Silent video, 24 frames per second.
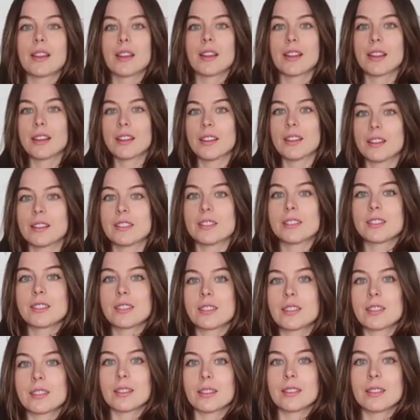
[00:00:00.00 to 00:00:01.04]
and
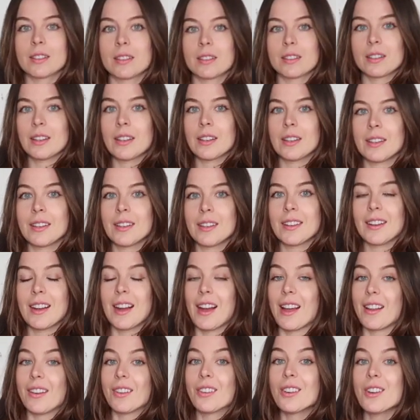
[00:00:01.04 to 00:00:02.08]

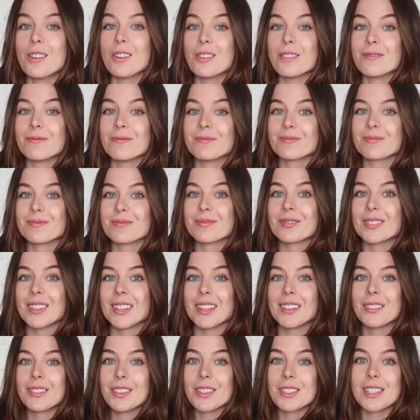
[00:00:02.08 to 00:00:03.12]
I don't know,
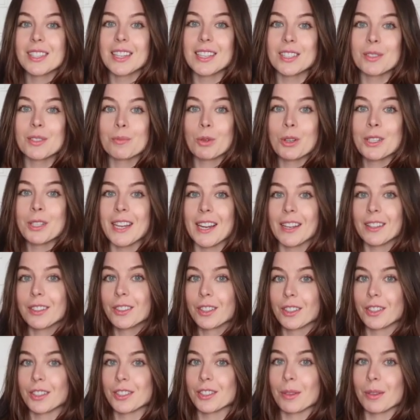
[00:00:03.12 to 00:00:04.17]
feels like it's more
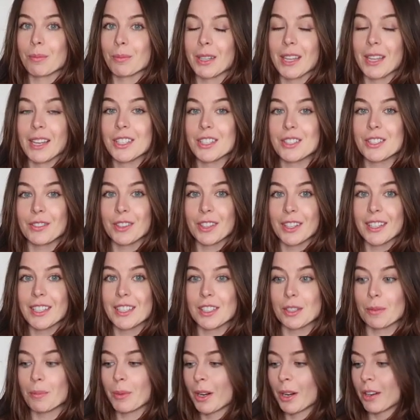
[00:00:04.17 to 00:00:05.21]
tailored or something. I just feel like
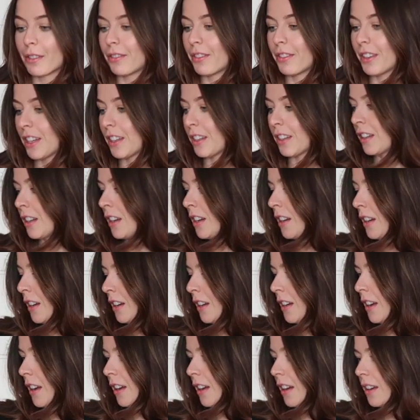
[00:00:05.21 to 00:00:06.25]
it's a better fit.
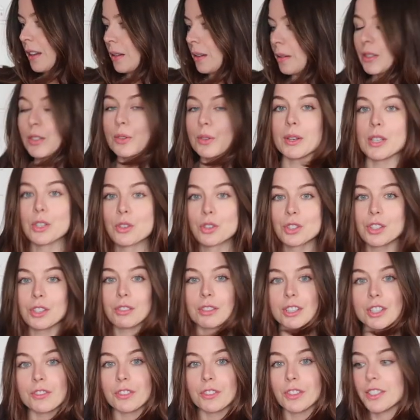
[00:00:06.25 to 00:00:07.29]
Uh, so I usually
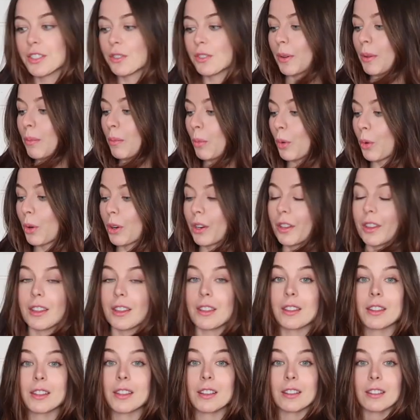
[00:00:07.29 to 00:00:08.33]
reach for this one more
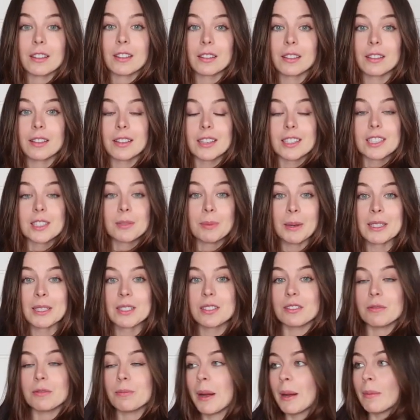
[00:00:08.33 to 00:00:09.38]
than the
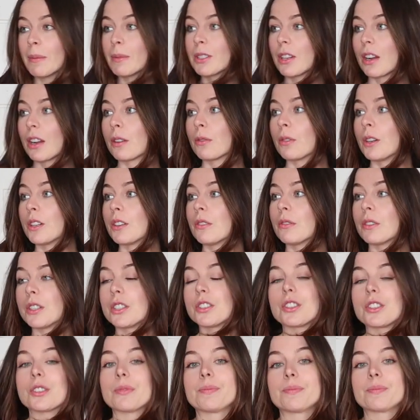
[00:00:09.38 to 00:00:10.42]
expensive Babaton one,
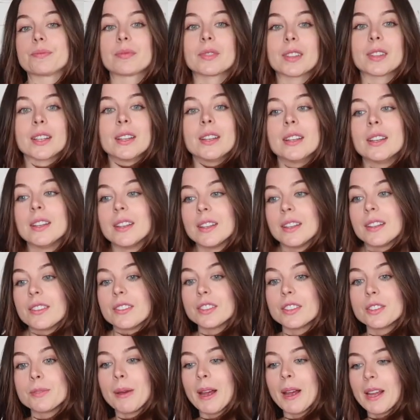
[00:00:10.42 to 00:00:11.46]
which
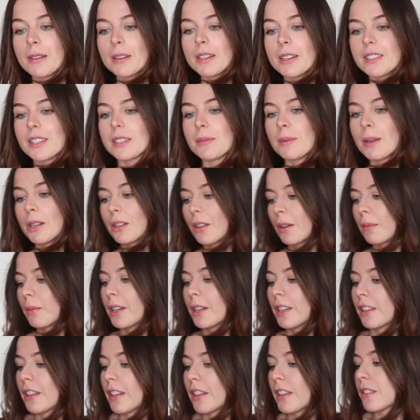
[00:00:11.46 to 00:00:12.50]
feels bad because I spent a lot of
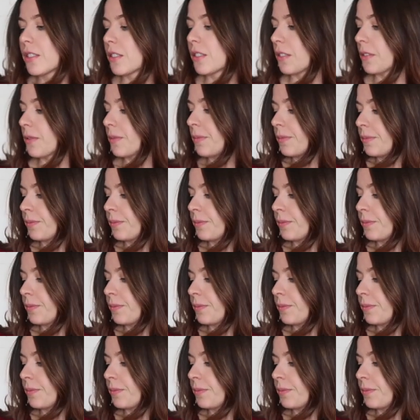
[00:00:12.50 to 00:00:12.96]
money on that. So